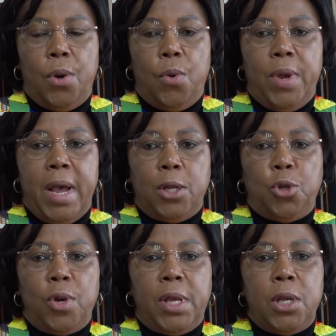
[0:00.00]
We are
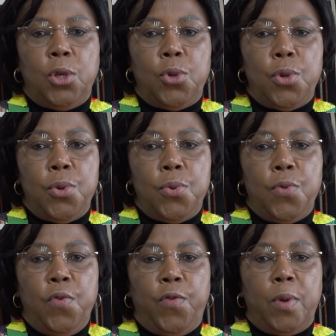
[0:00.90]
talking to
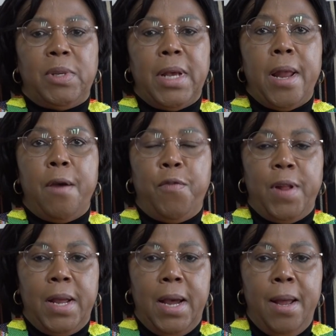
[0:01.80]
you from South
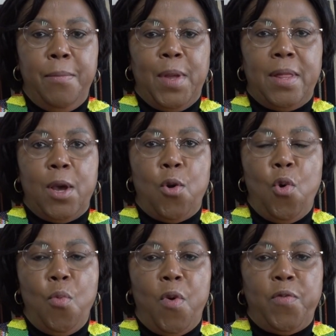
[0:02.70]
Africa, the
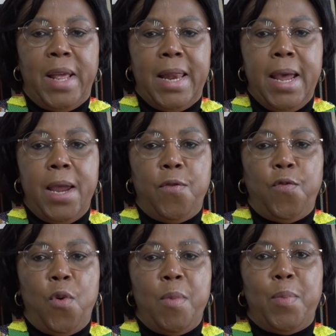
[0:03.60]
home of the late
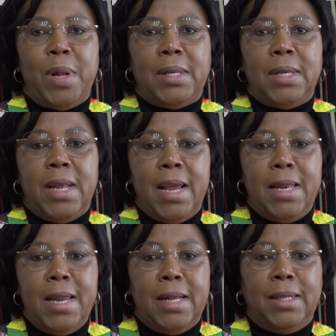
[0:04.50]
former
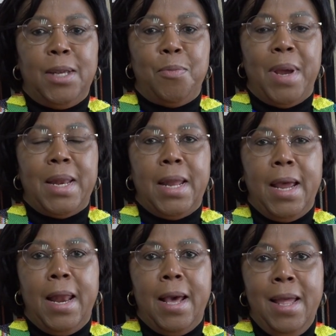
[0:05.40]
President Nelson
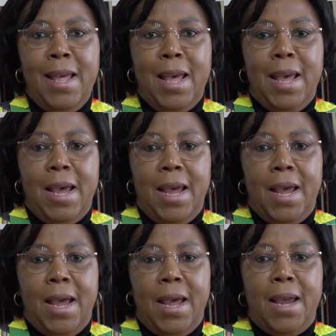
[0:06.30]
Mandela
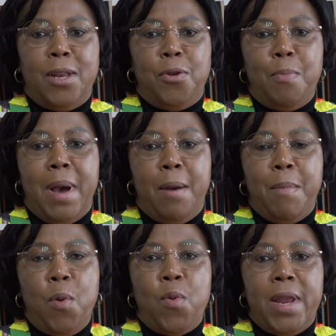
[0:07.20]
and
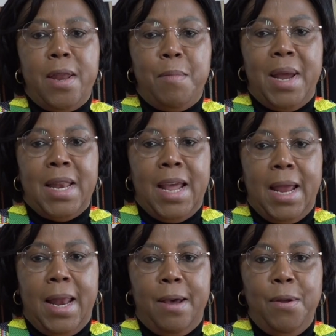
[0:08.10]
Mama Winnie
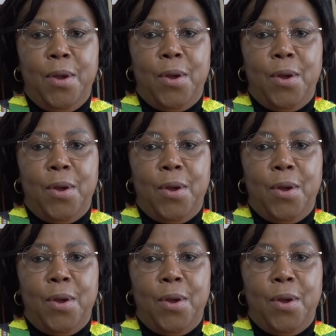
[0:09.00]
Mandela.